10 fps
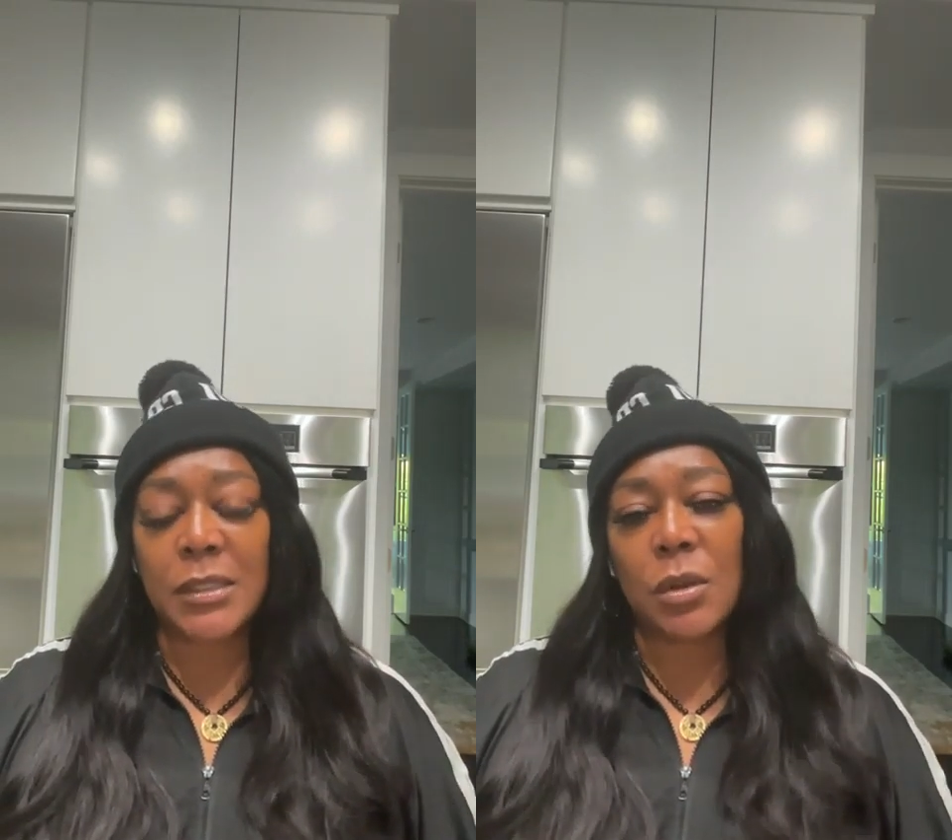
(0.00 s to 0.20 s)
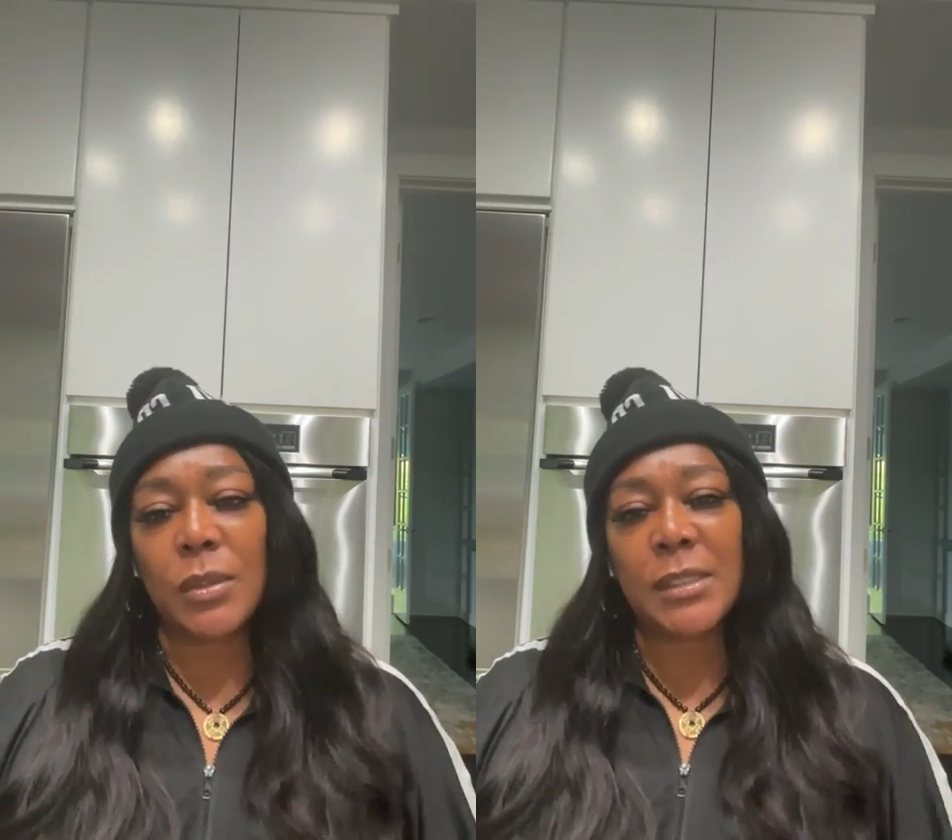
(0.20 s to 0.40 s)

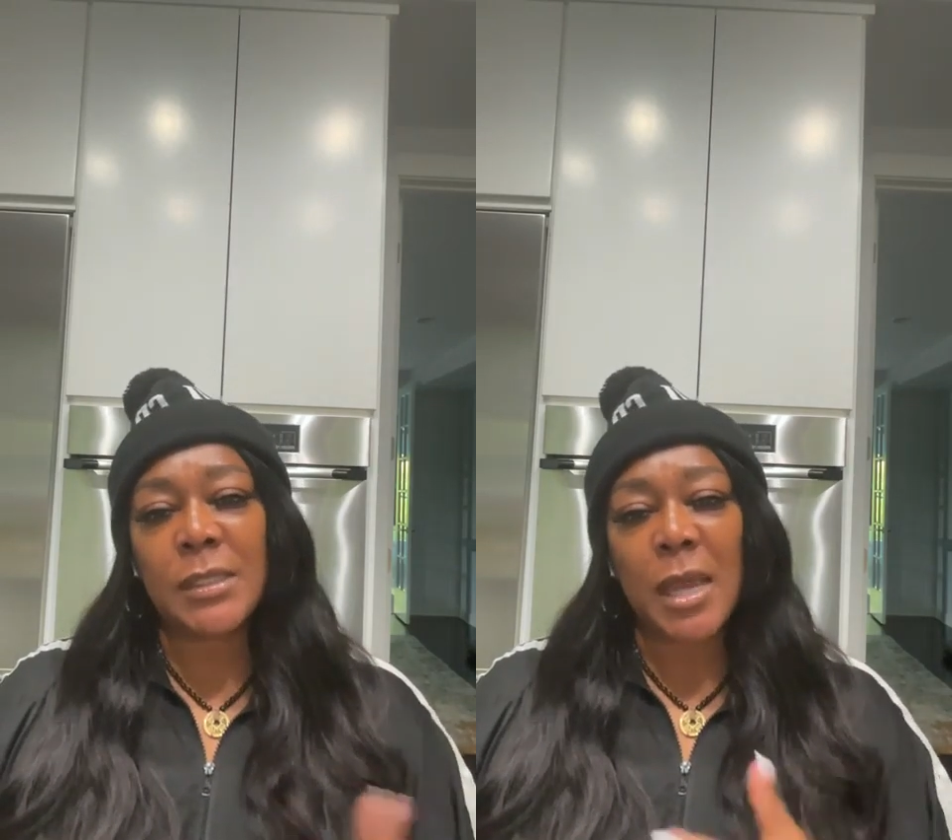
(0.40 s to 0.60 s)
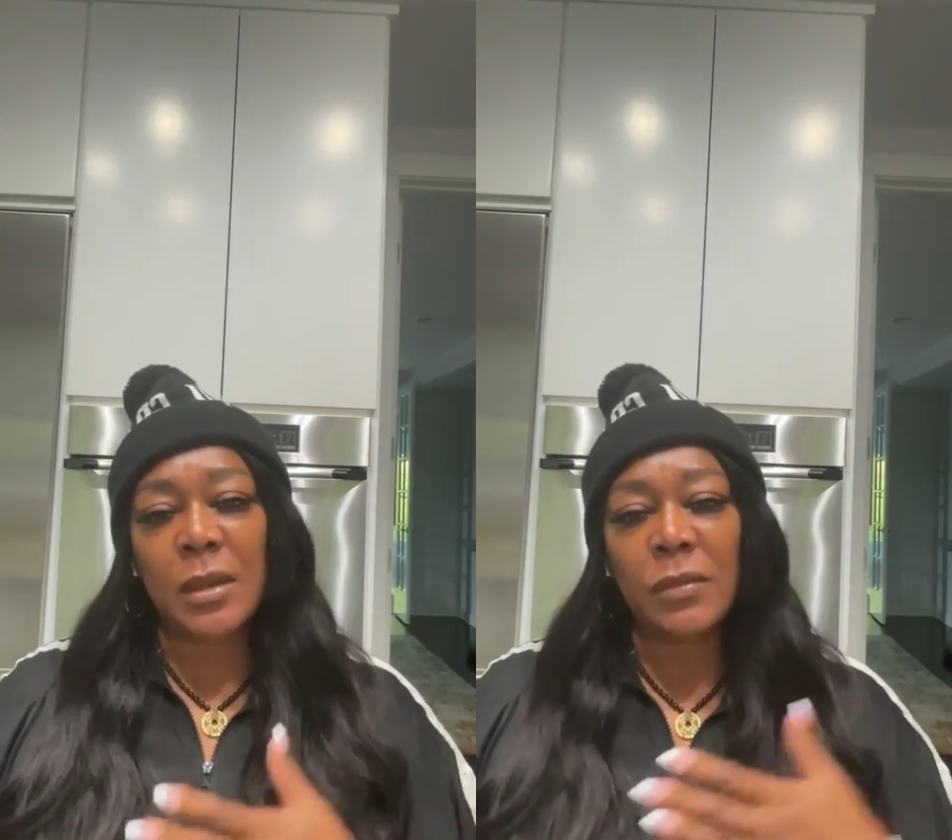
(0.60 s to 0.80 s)
So
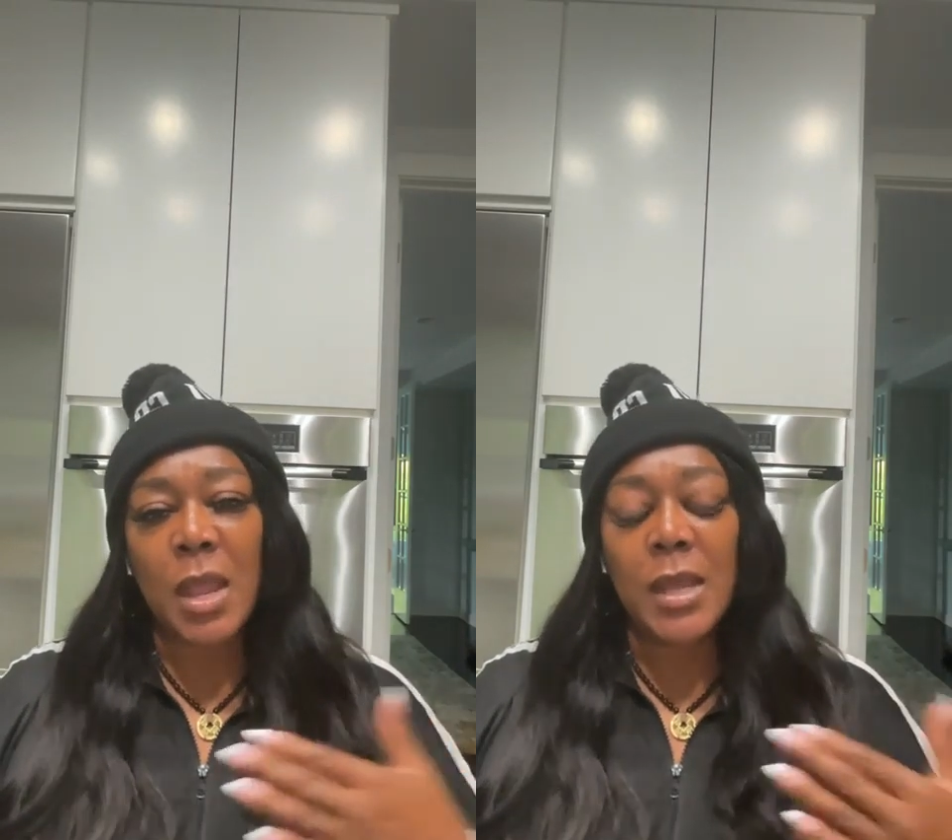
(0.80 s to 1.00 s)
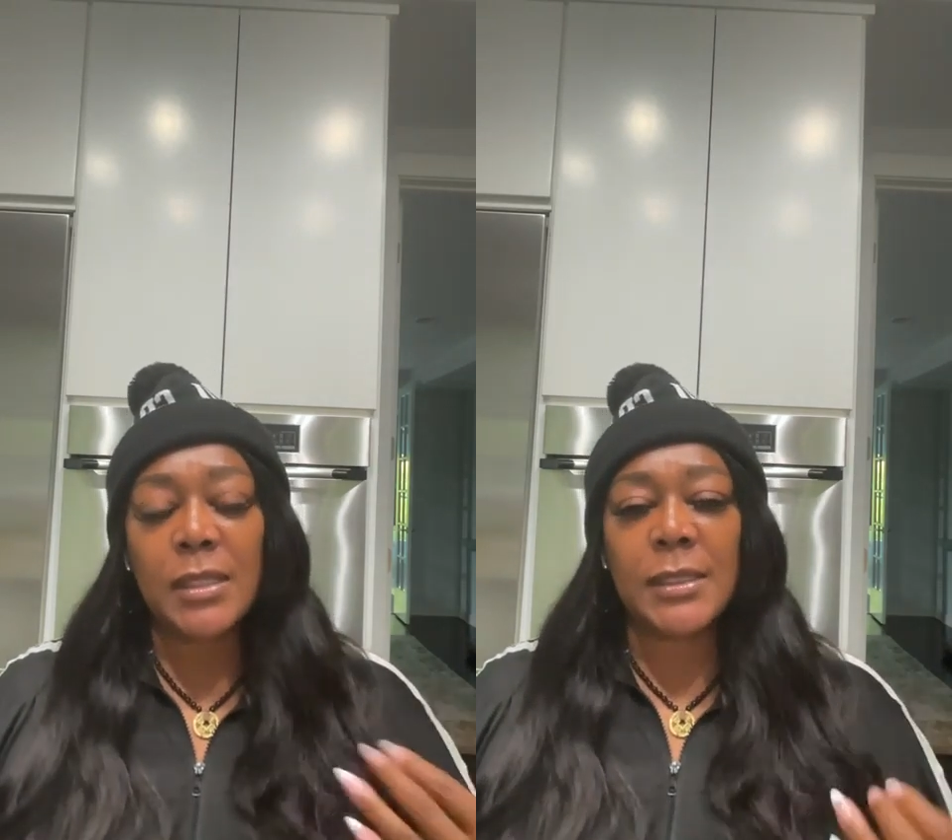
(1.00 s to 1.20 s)
instead of
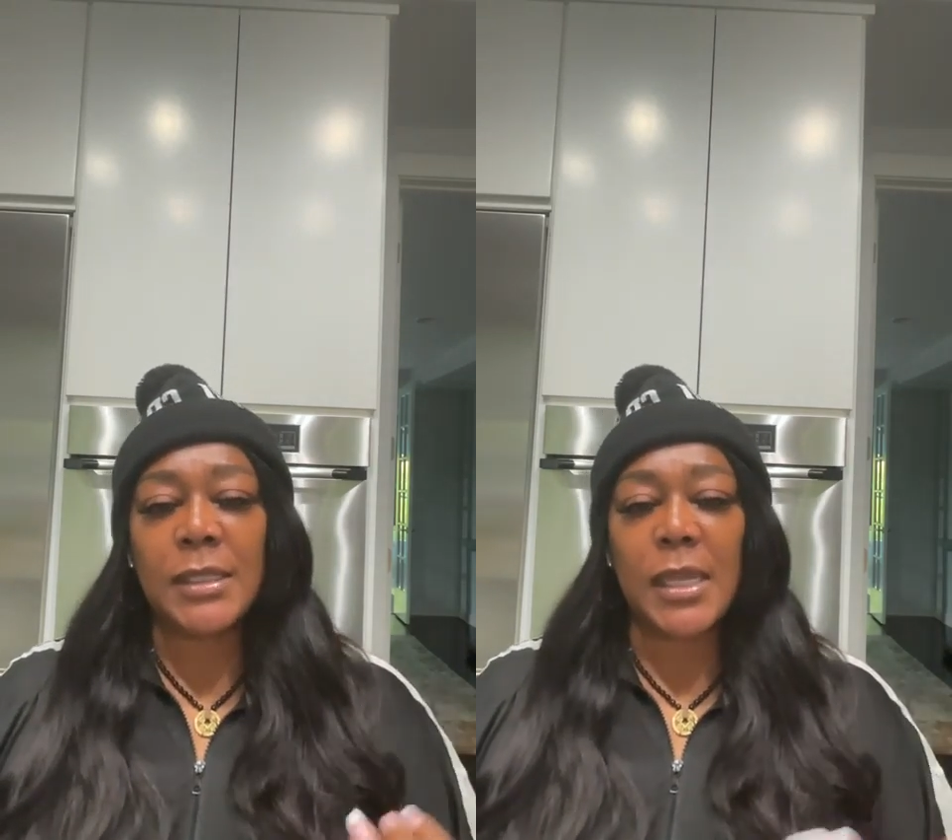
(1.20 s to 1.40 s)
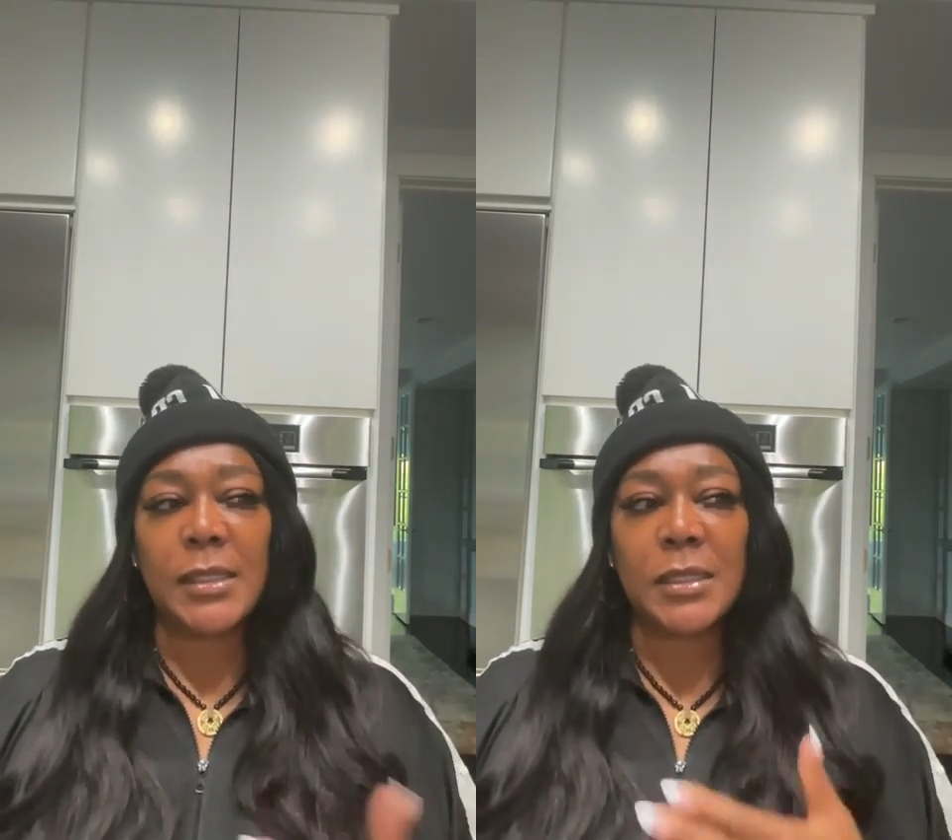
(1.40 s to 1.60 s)

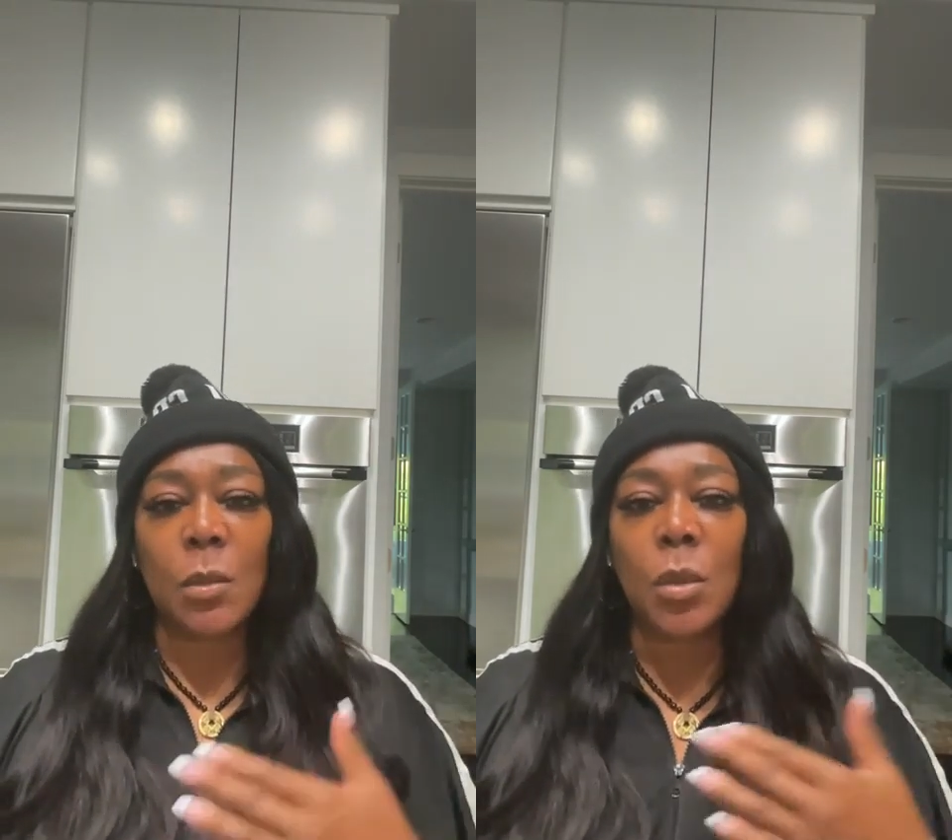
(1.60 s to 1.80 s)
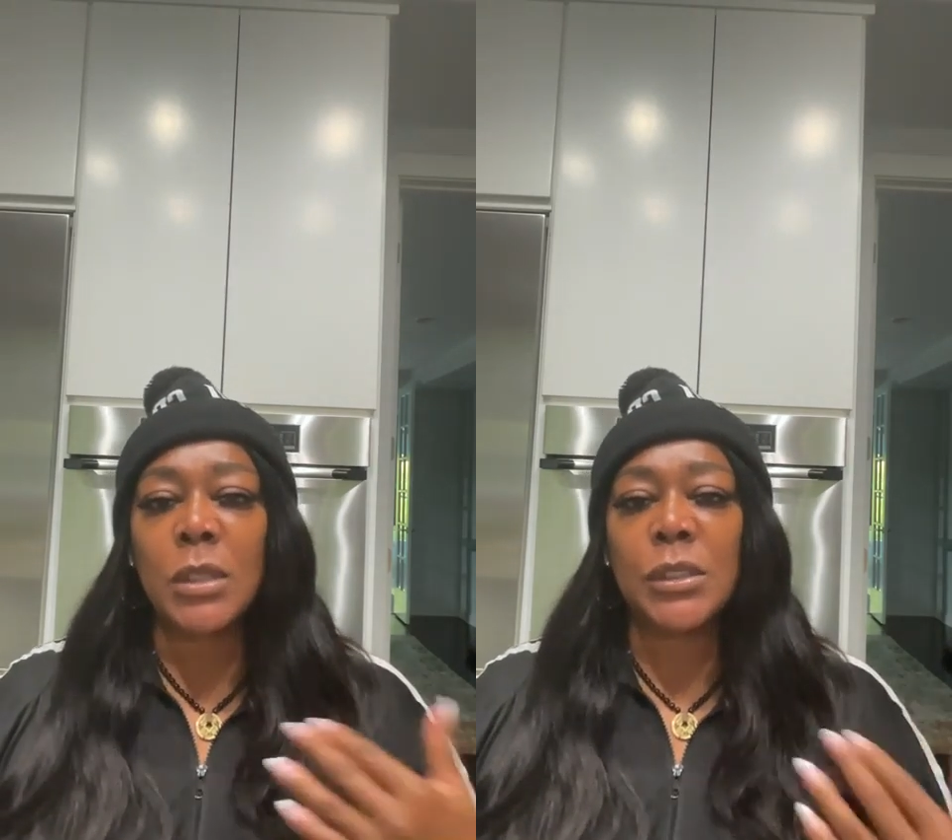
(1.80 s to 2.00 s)
seeing
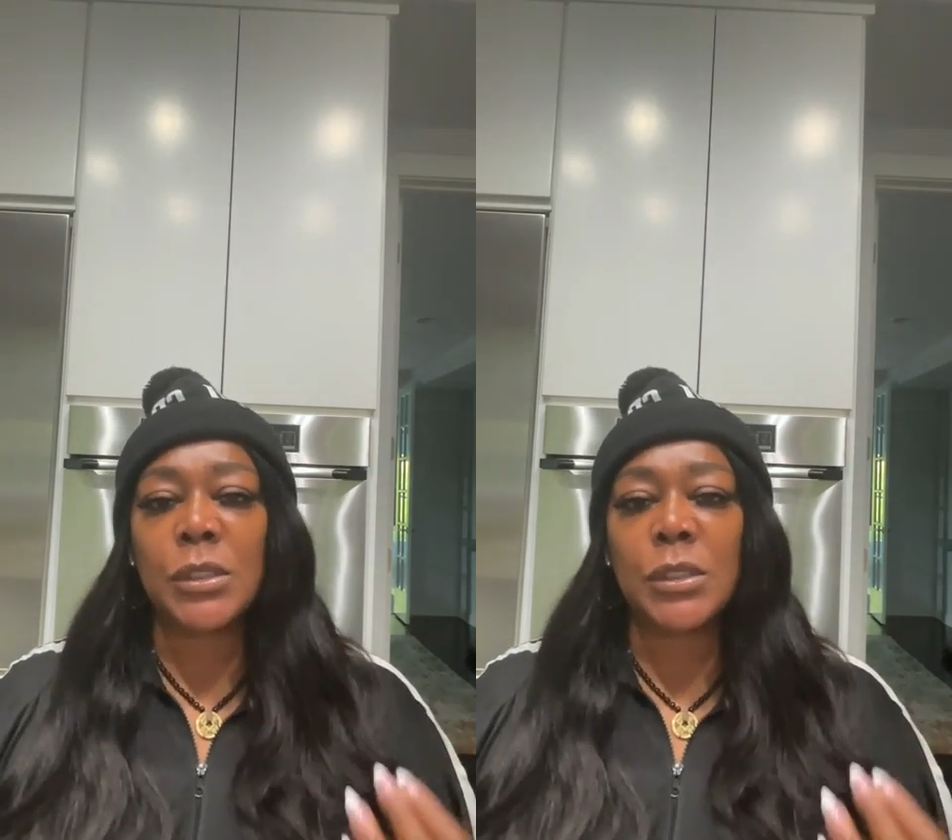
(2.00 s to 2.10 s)
someone's